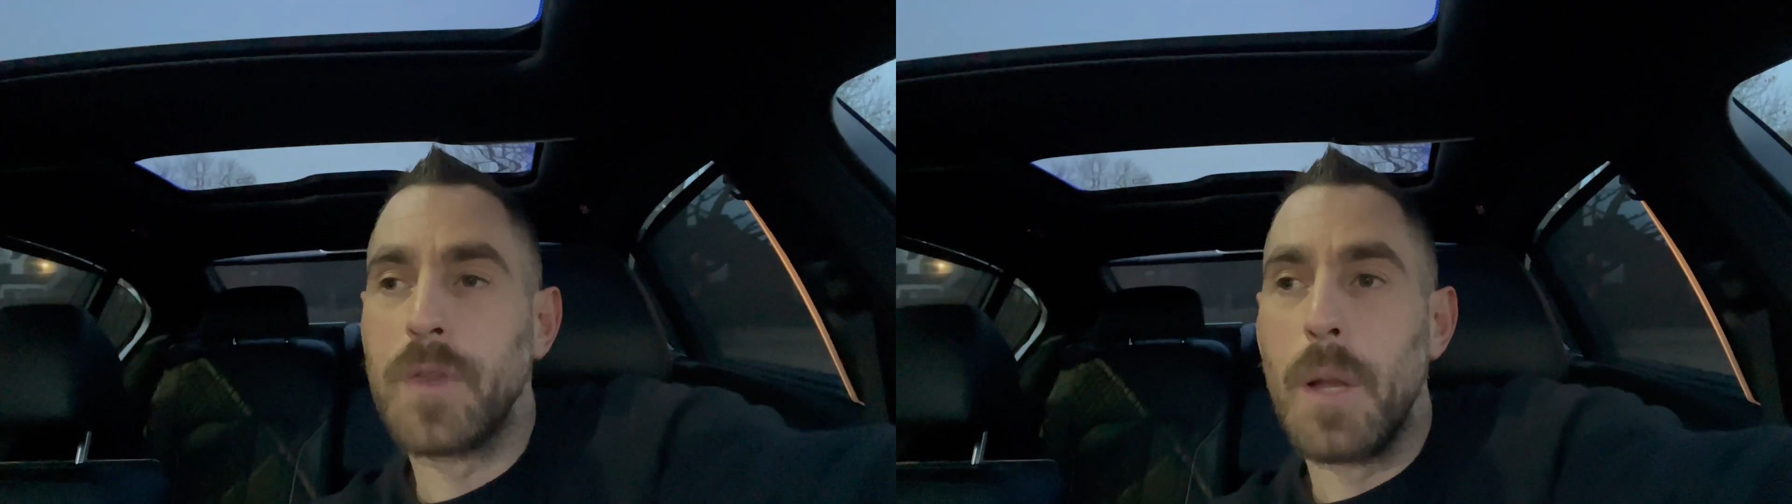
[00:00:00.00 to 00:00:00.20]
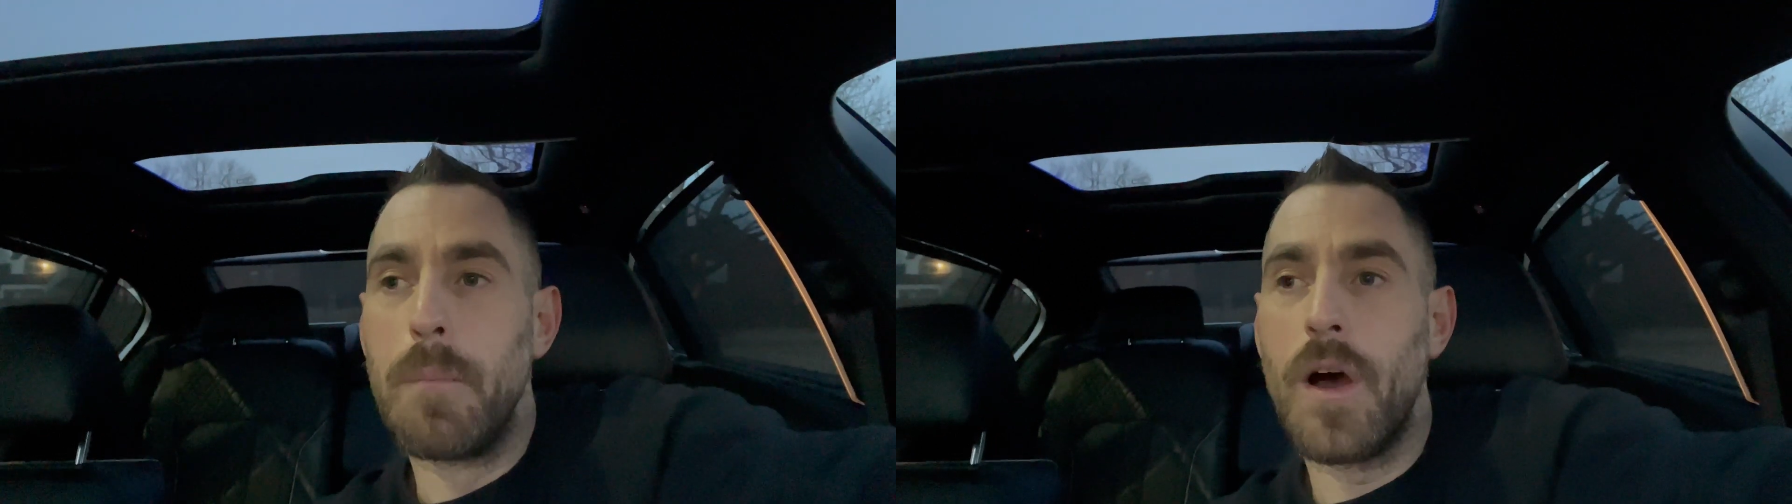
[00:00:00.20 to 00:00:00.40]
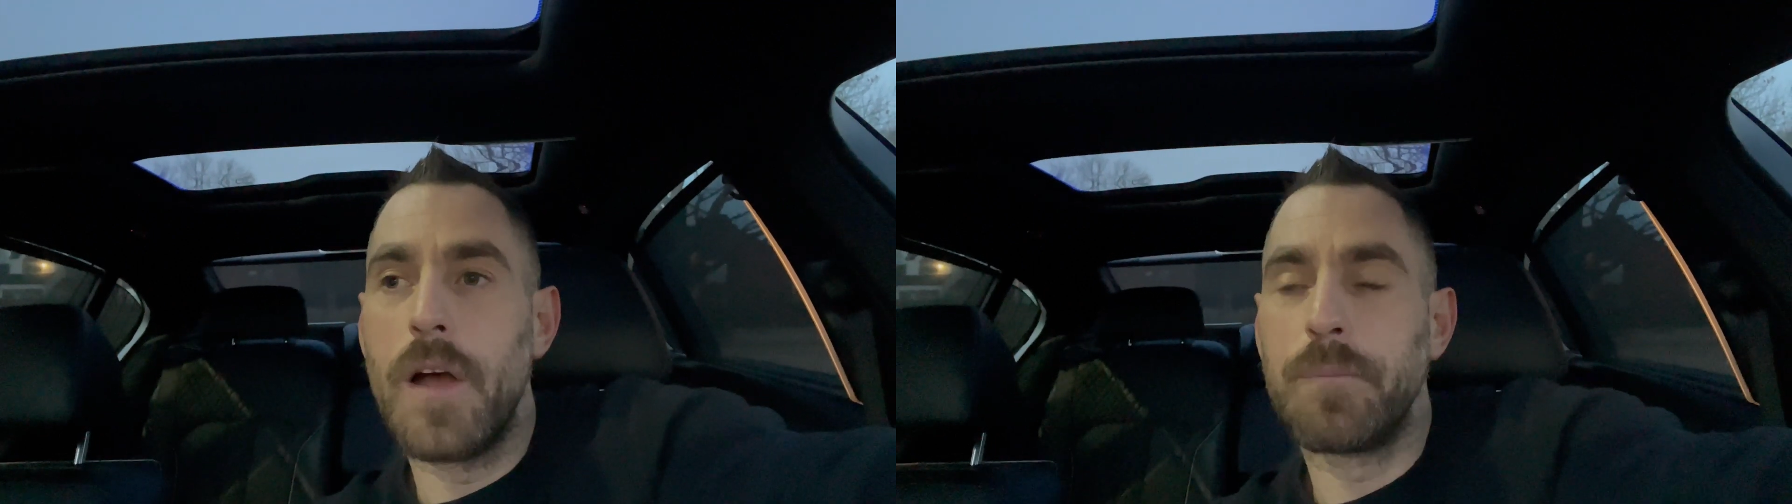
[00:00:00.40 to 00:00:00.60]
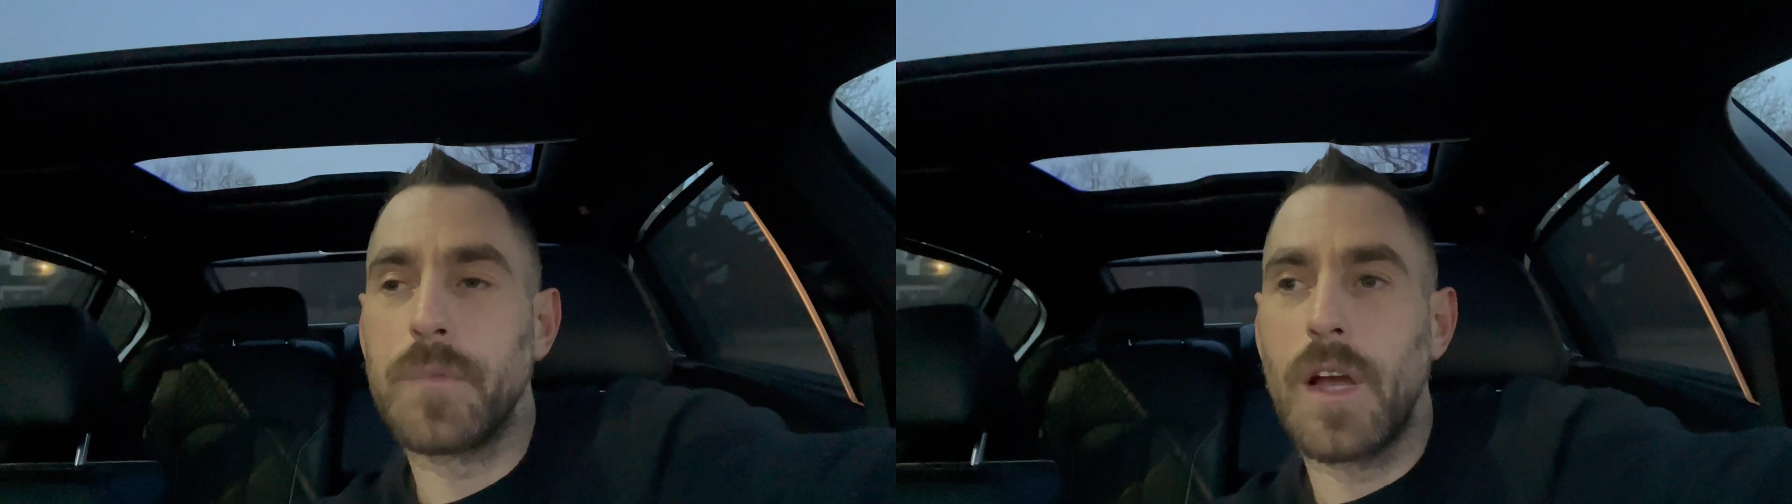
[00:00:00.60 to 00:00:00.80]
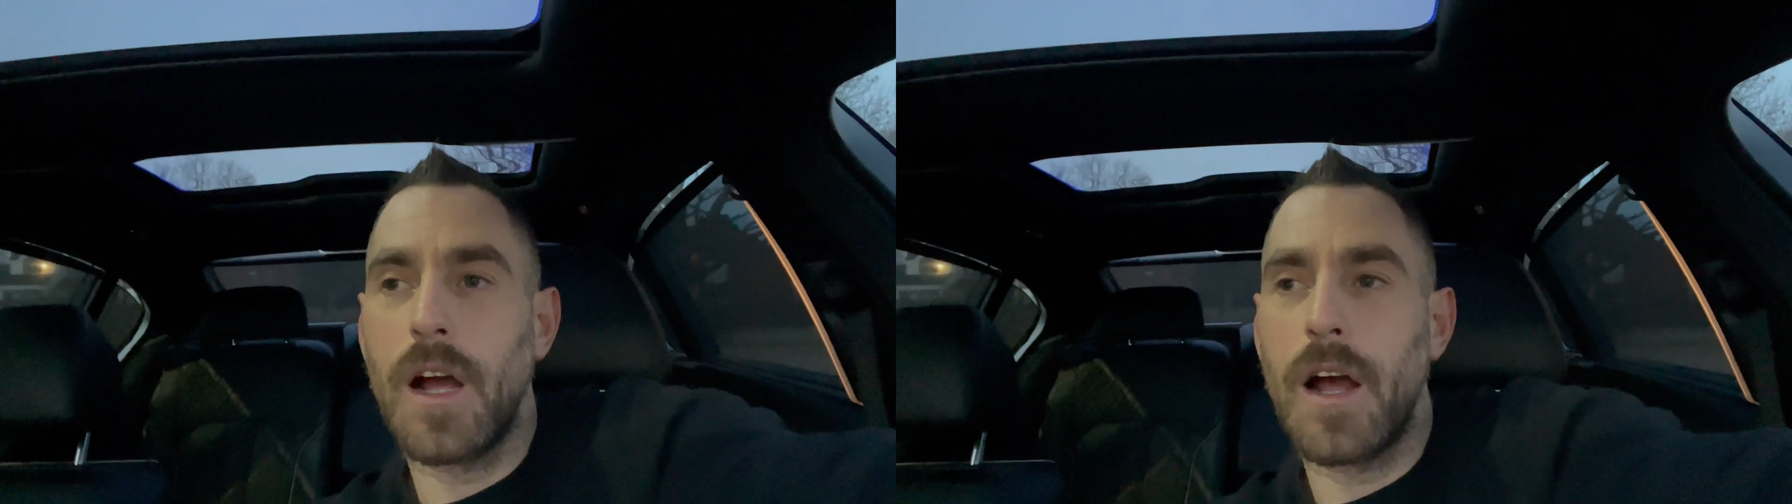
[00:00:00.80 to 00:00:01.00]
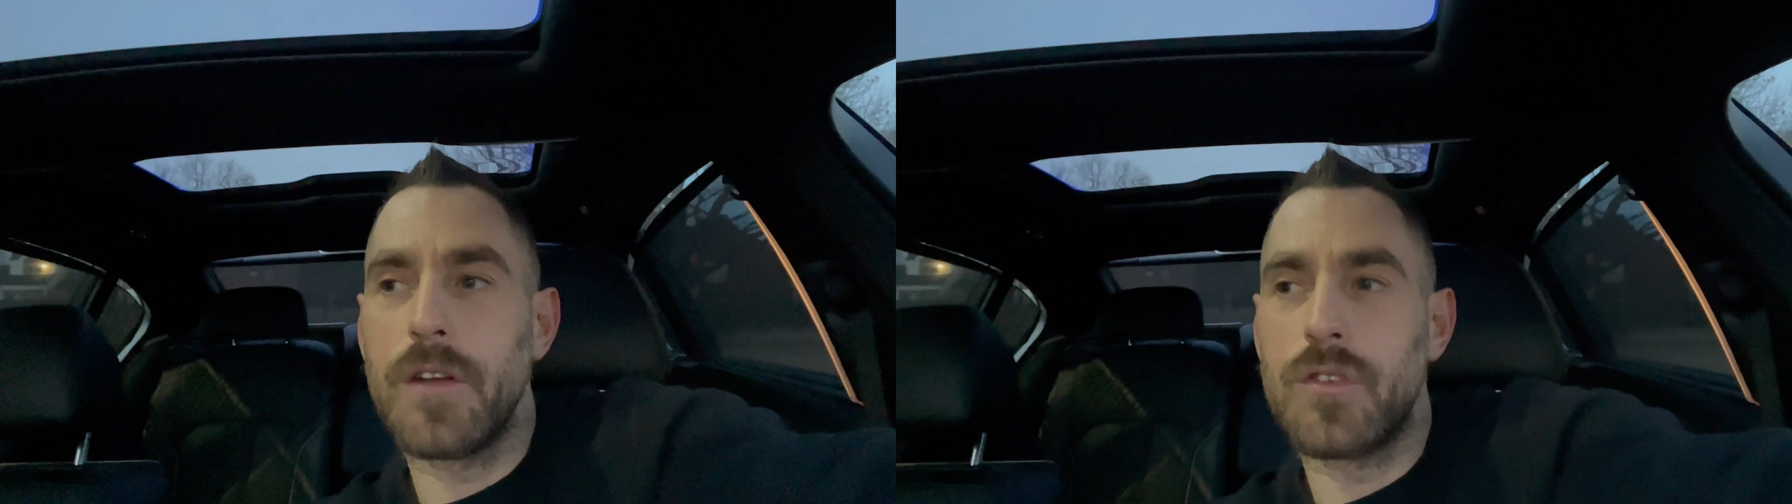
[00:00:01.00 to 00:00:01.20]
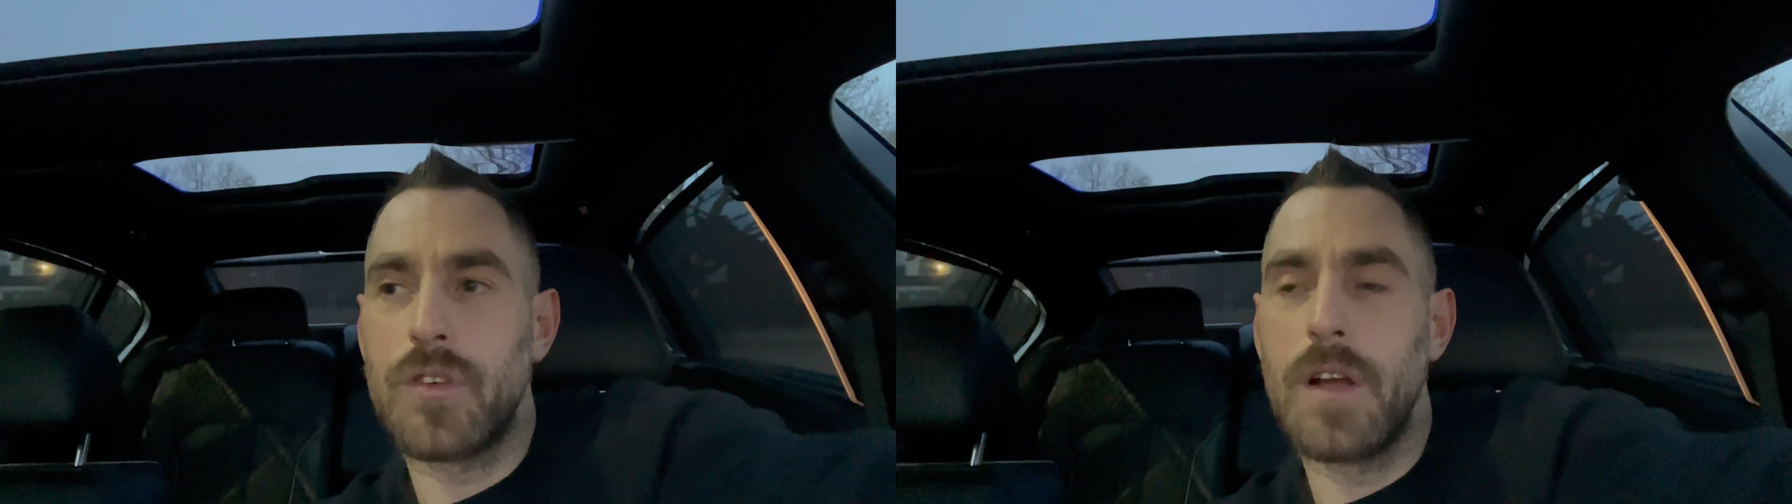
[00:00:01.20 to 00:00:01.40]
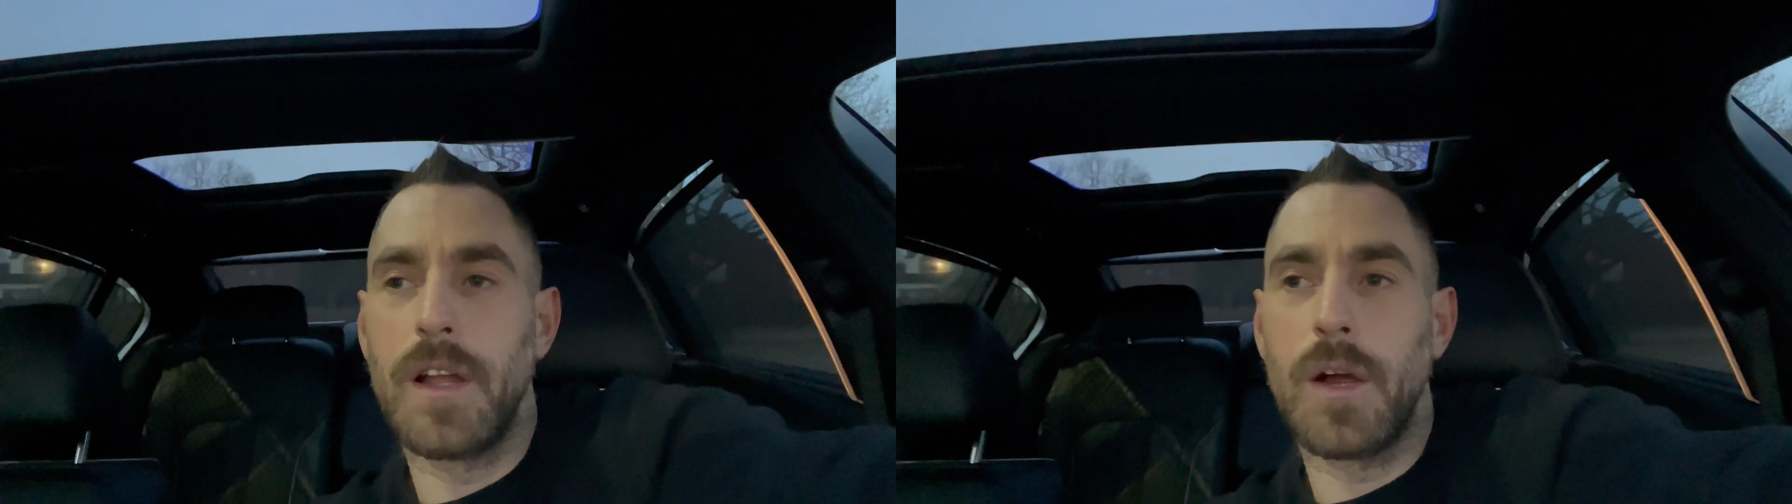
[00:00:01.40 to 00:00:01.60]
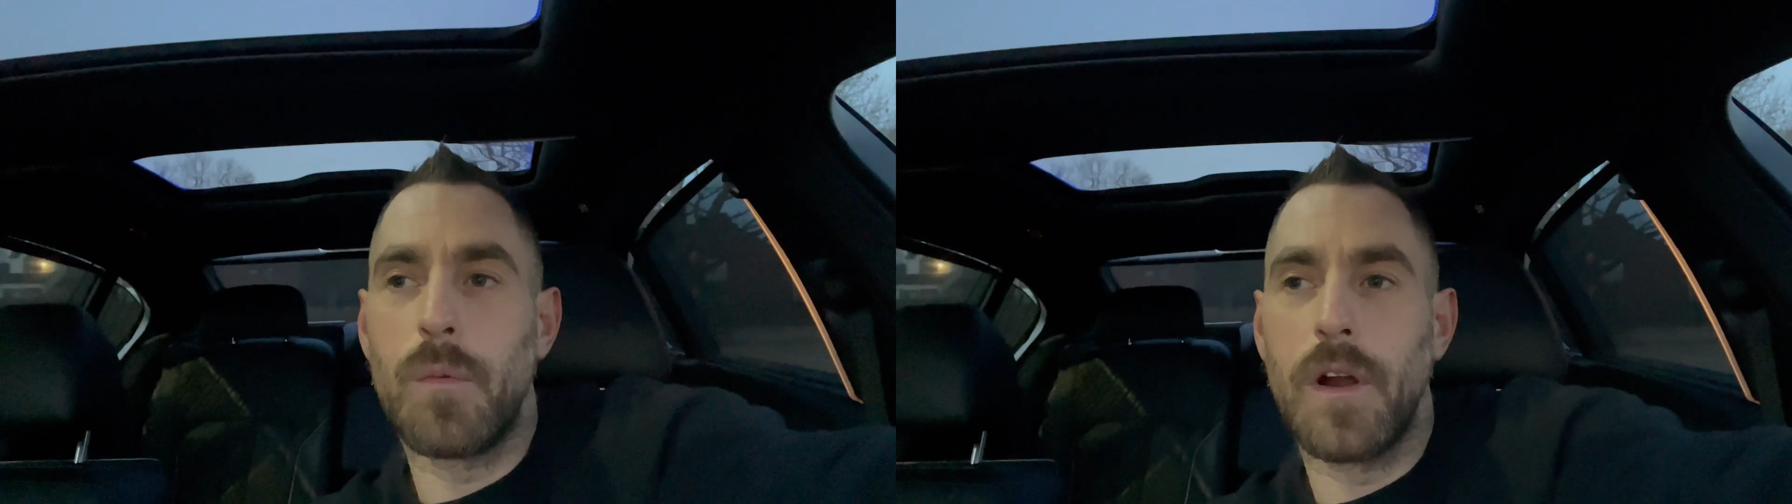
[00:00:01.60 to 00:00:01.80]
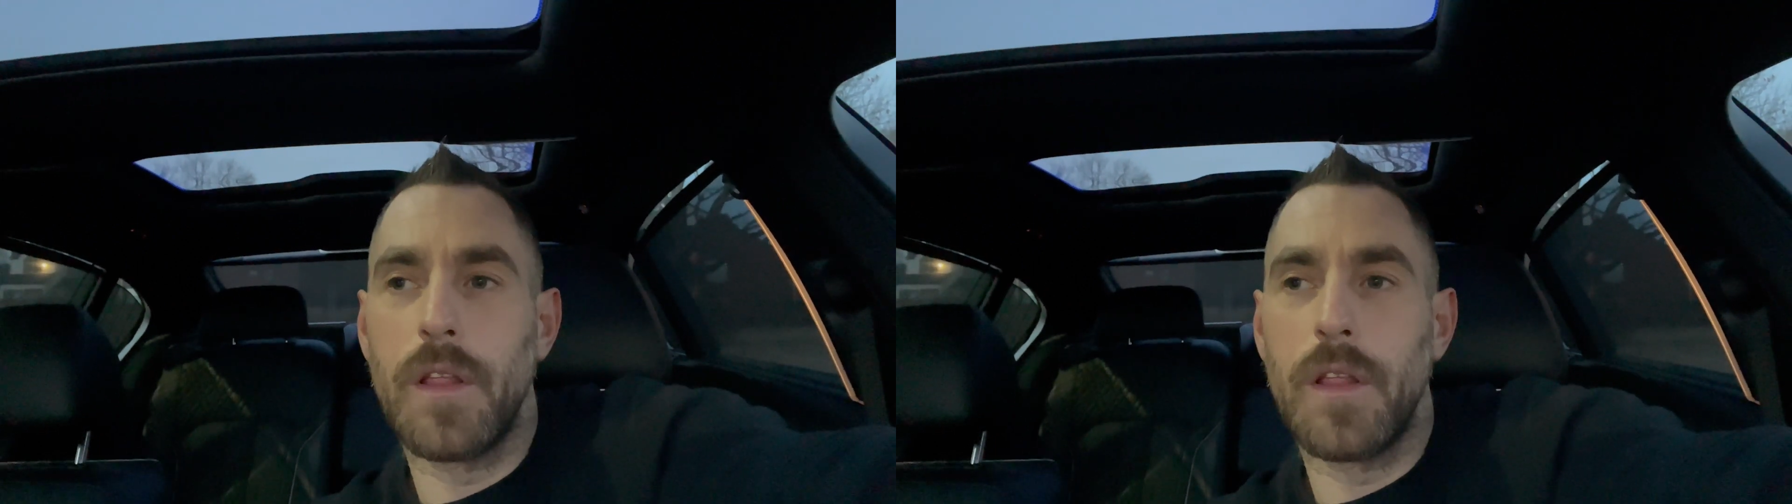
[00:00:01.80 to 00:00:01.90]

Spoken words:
But I sent one